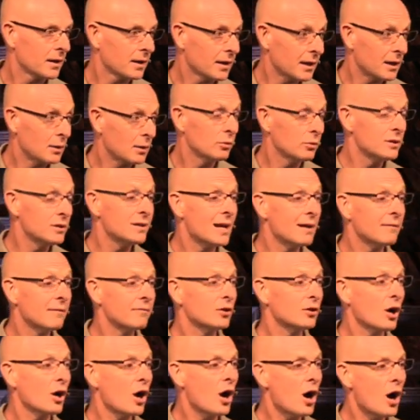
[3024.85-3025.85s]
He would
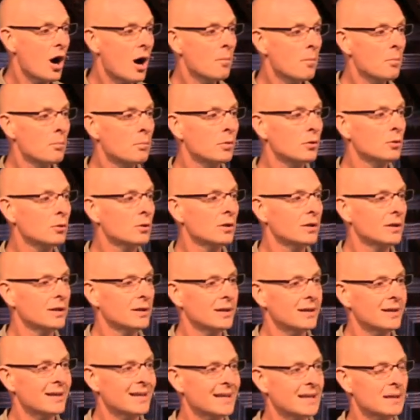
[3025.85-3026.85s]
never humble
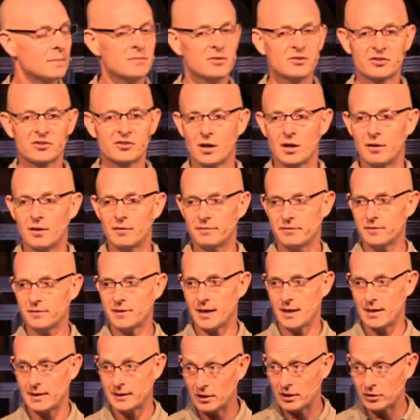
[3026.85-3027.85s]
himself.
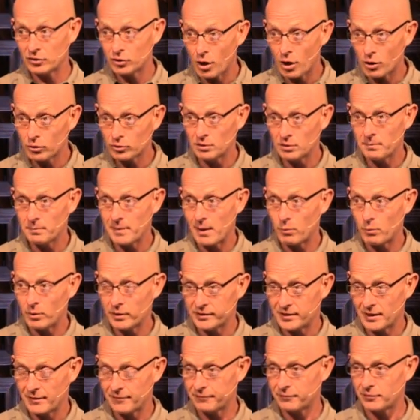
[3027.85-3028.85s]
Now, I need to talk to you about what
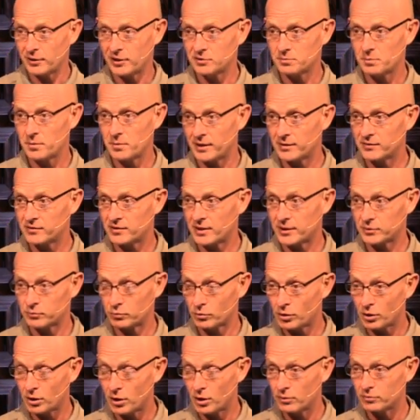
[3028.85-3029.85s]
that phrase means as we
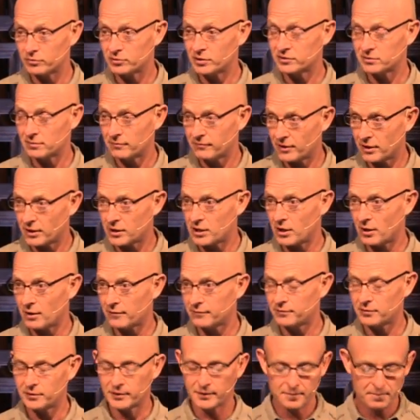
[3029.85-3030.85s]
close. Listen very
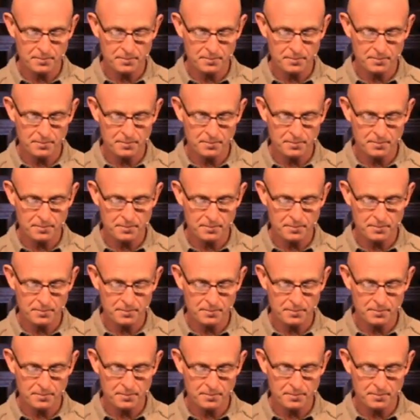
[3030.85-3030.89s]
carefully.